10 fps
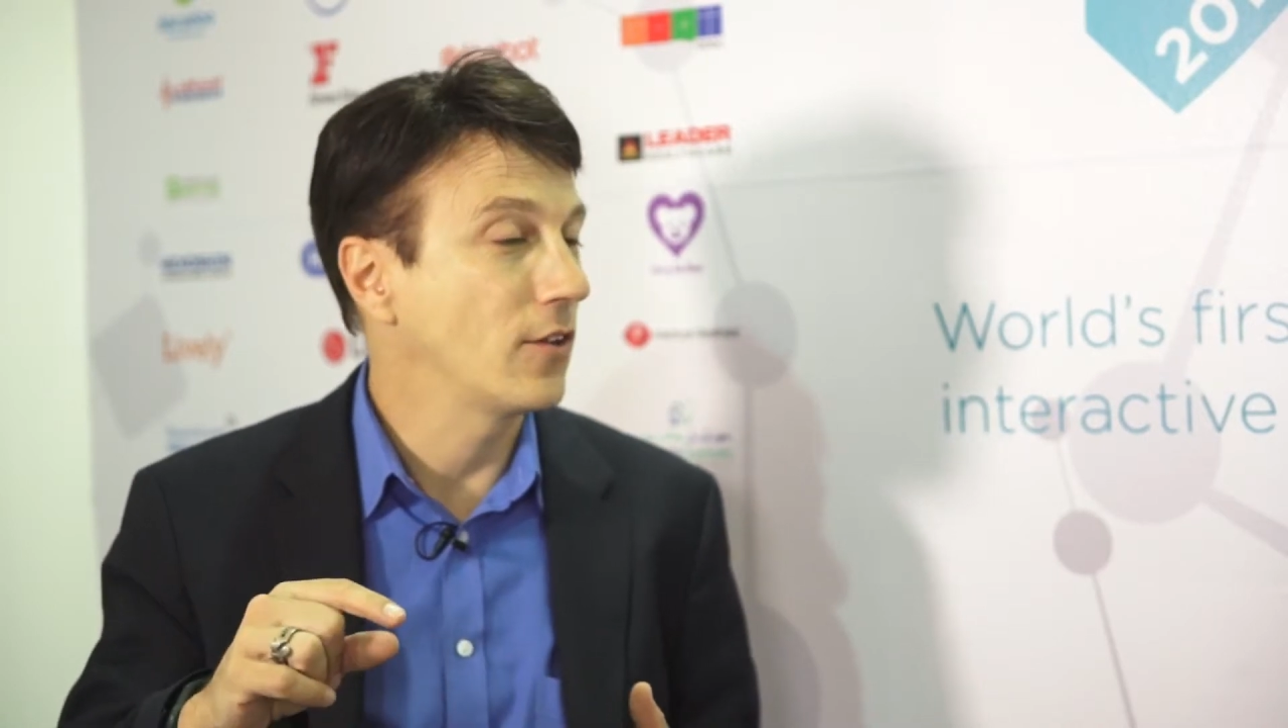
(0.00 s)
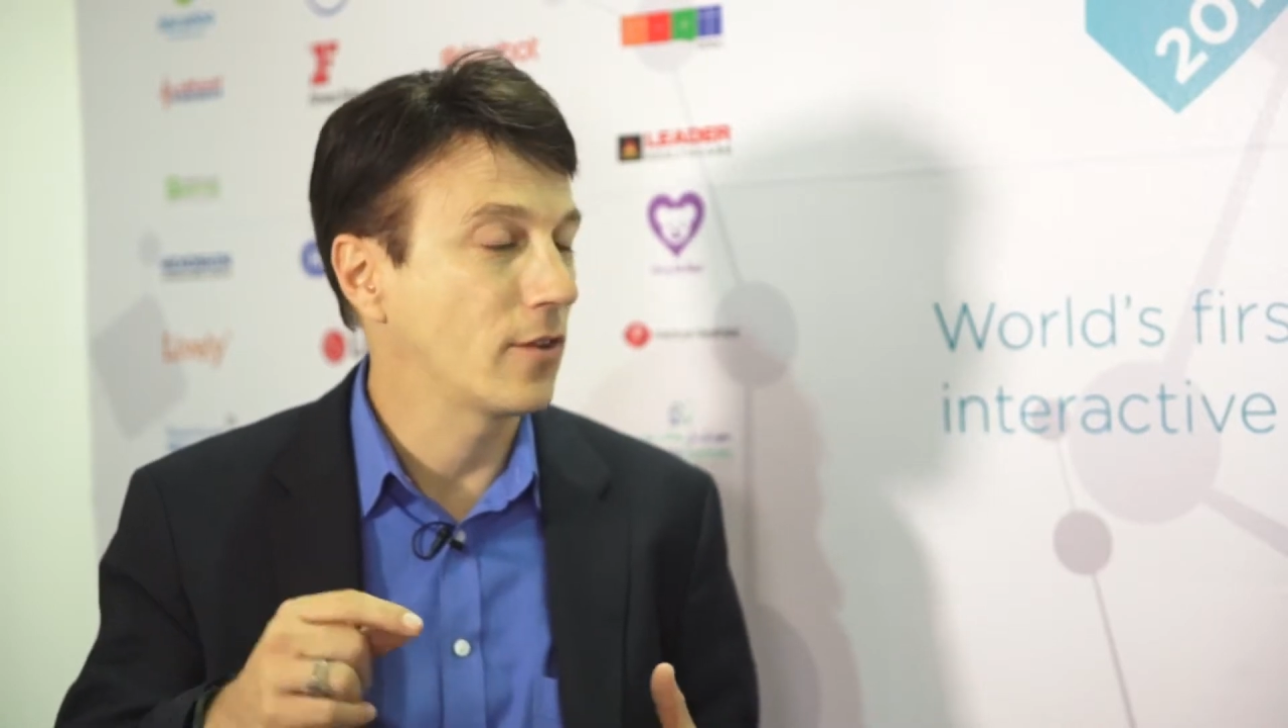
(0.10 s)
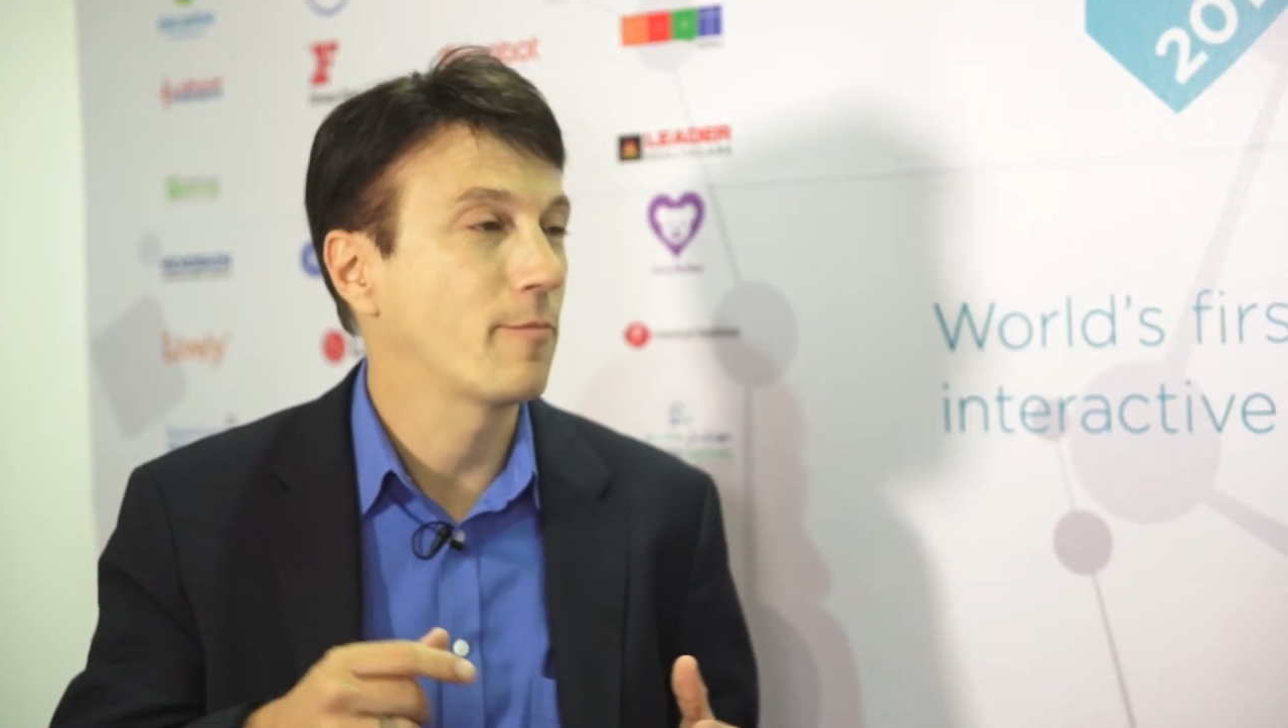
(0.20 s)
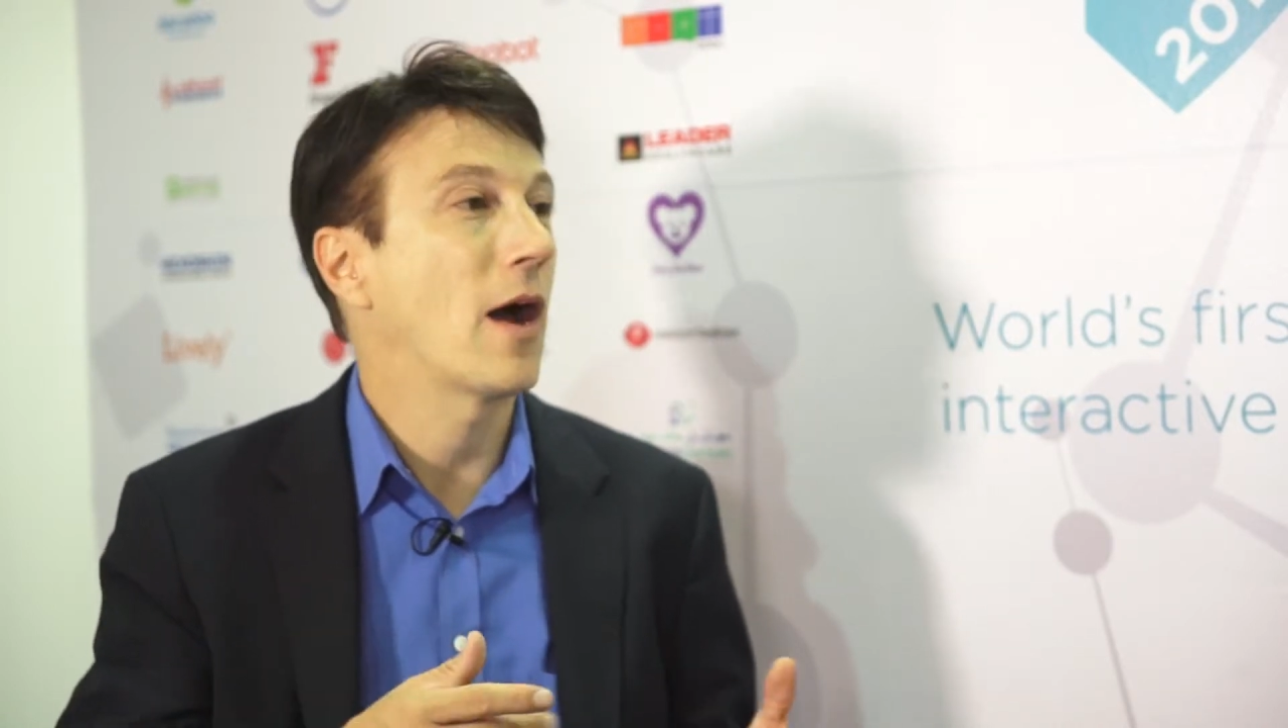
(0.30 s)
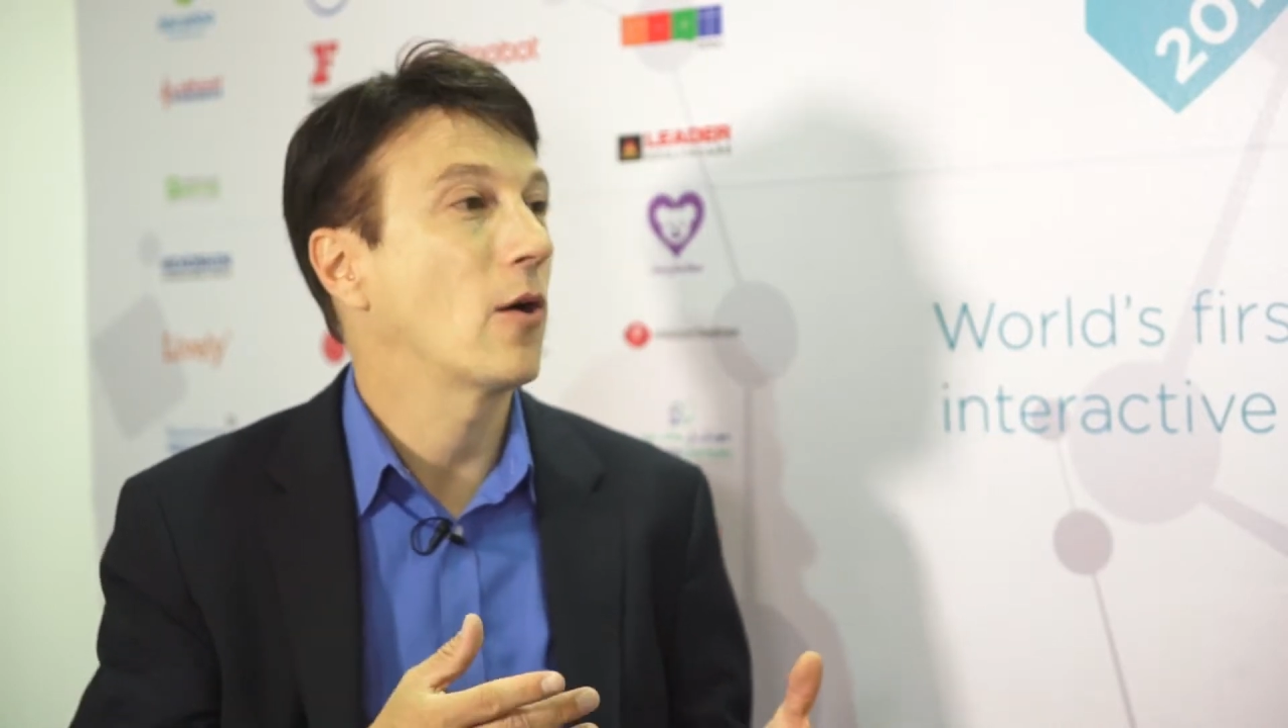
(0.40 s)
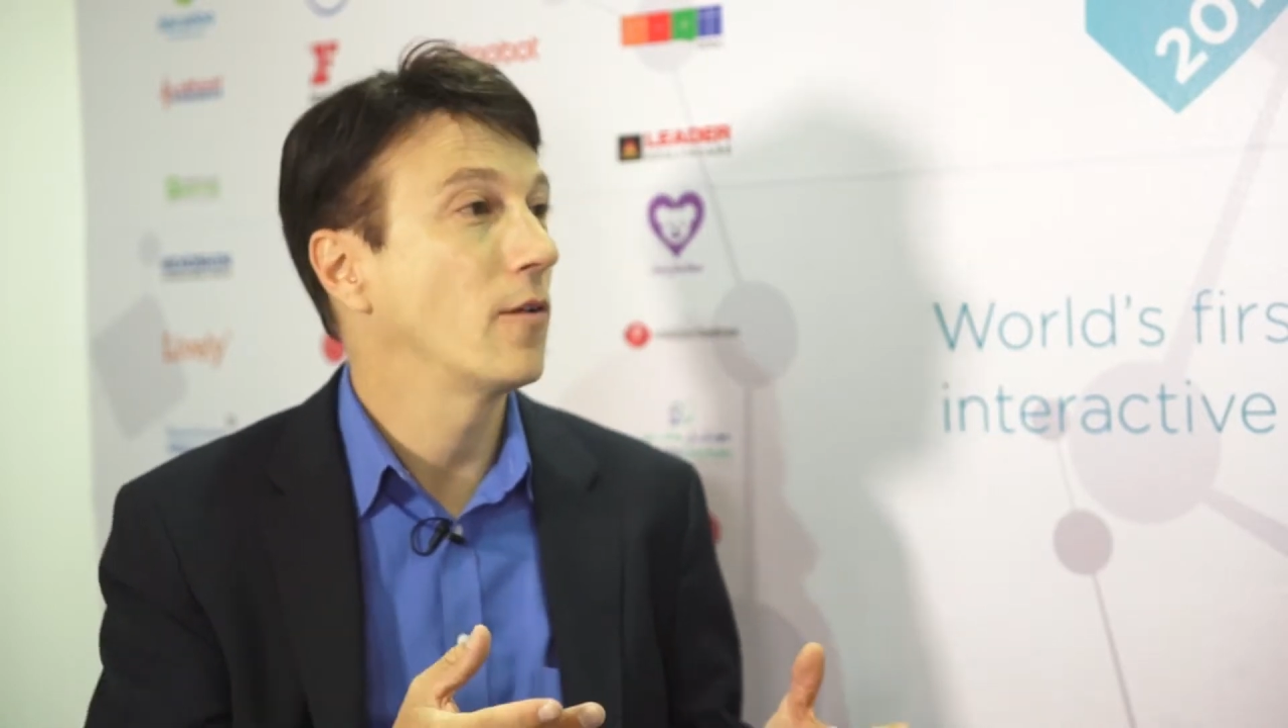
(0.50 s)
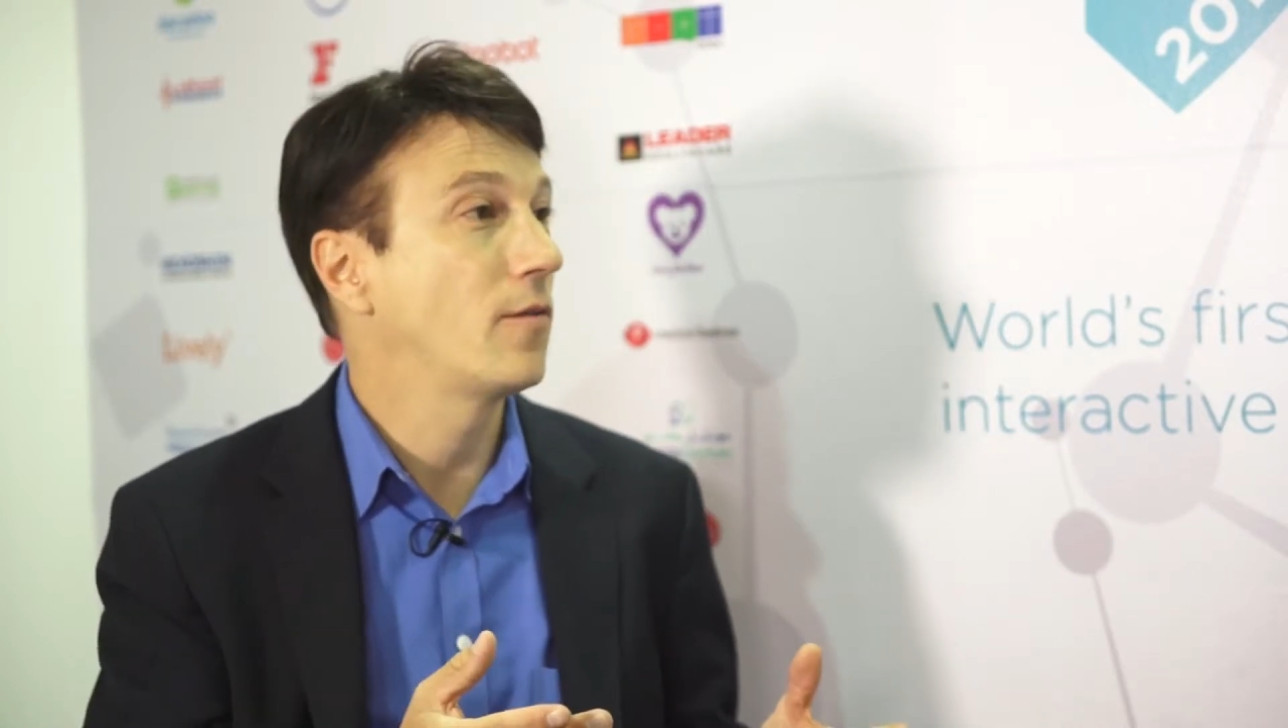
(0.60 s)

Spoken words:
is the power,